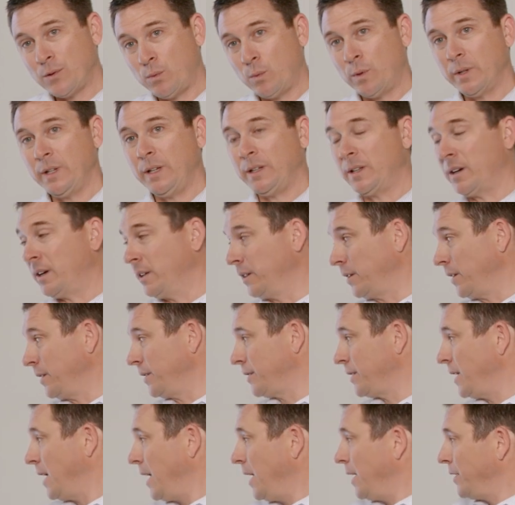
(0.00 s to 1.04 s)

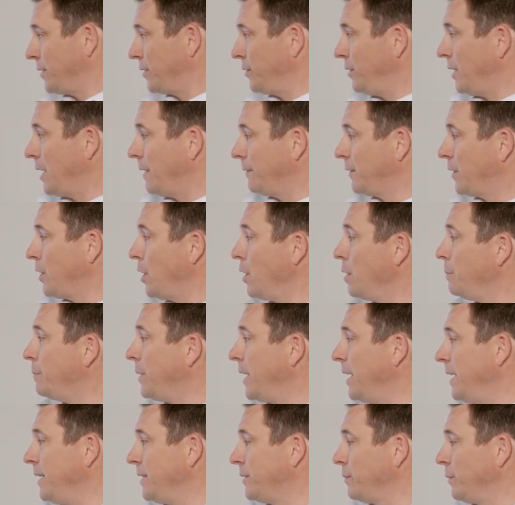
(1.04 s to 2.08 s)
$20. So you have
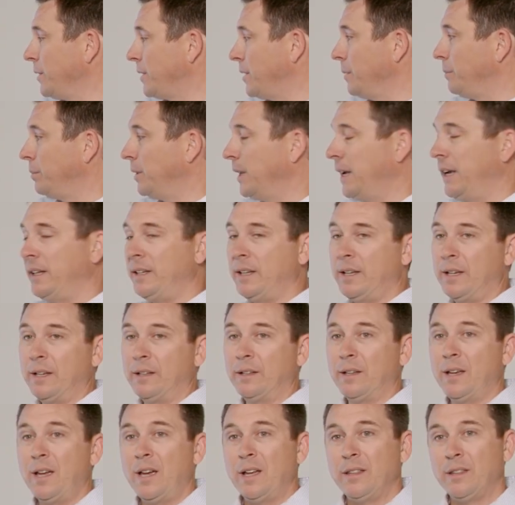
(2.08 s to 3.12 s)
copays with the Plan
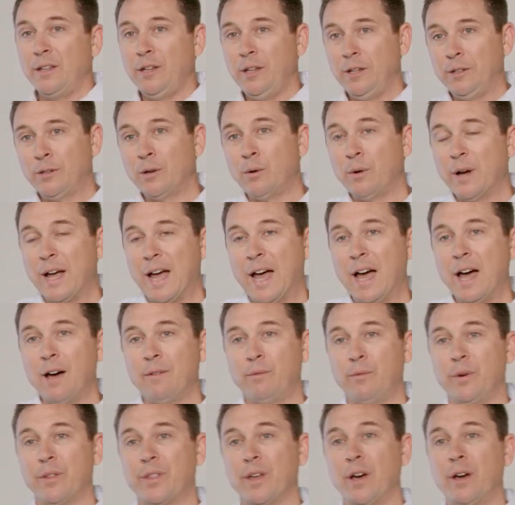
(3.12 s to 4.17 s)
N that you don't
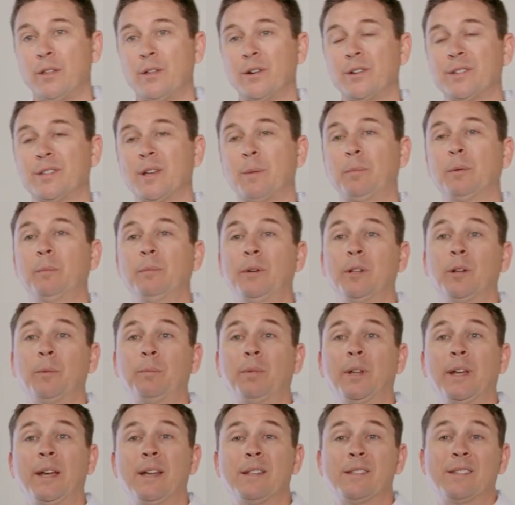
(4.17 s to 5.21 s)
have with other supplemental
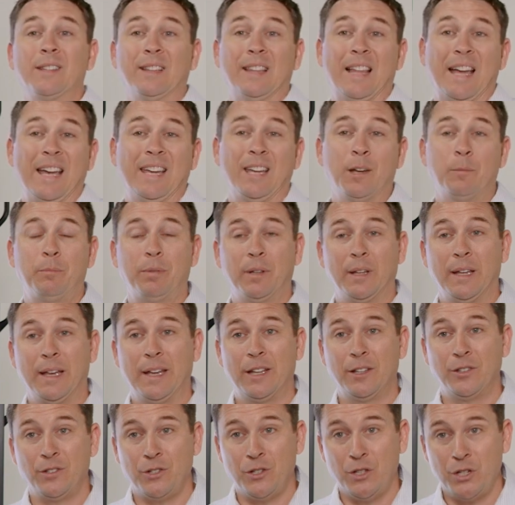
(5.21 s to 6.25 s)
plans like a
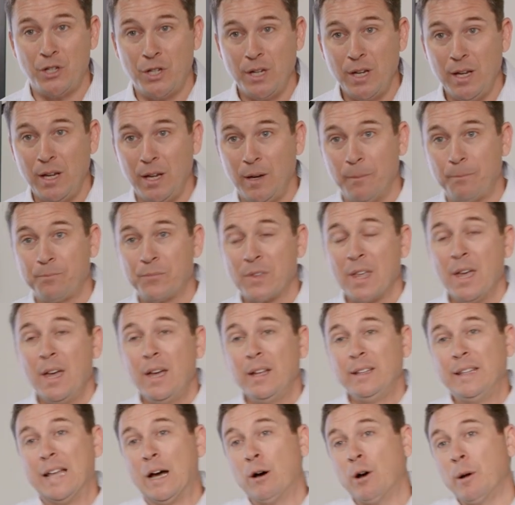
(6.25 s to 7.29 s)
Plan G.
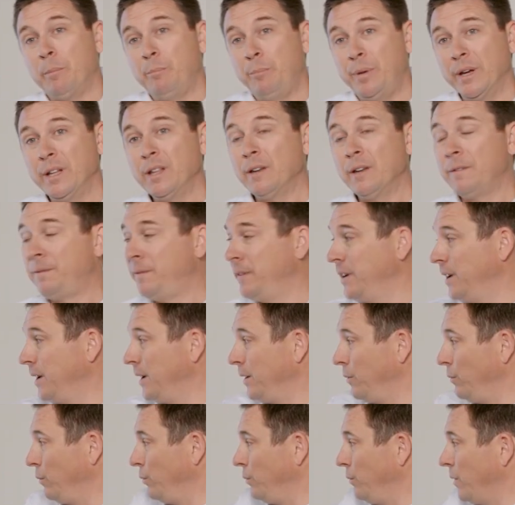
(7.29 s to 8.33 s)
Now, a
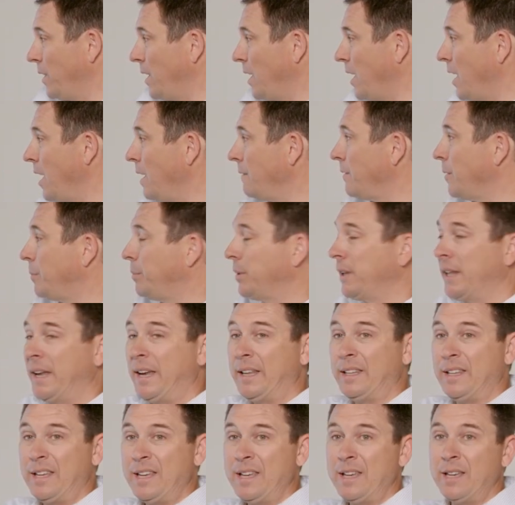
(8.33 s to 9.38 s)
benefit of a
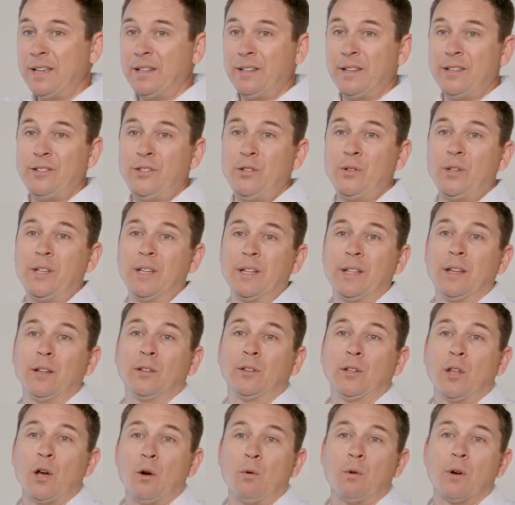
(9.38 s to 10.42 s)
Plan N is you get a
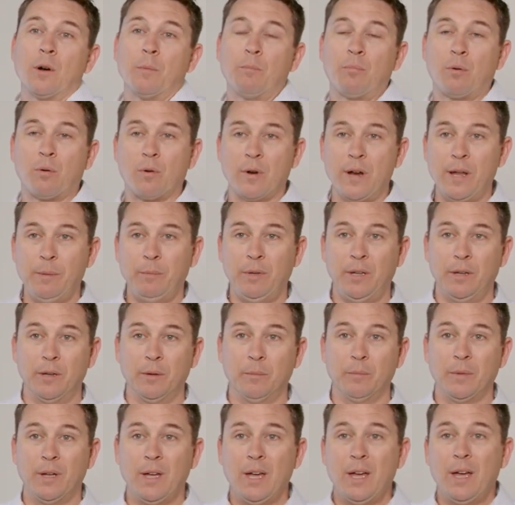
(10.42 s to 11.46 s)
lower
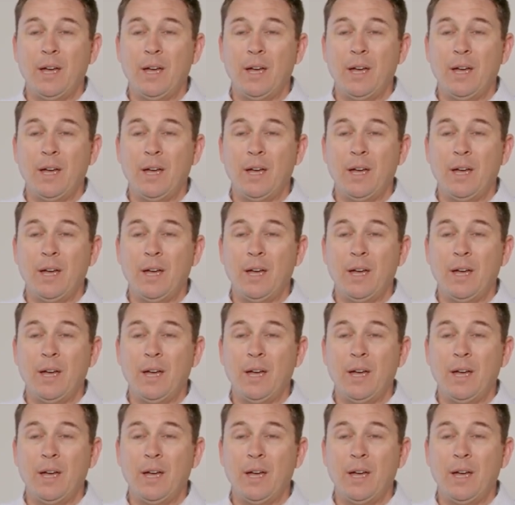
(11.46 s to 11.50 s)
premium.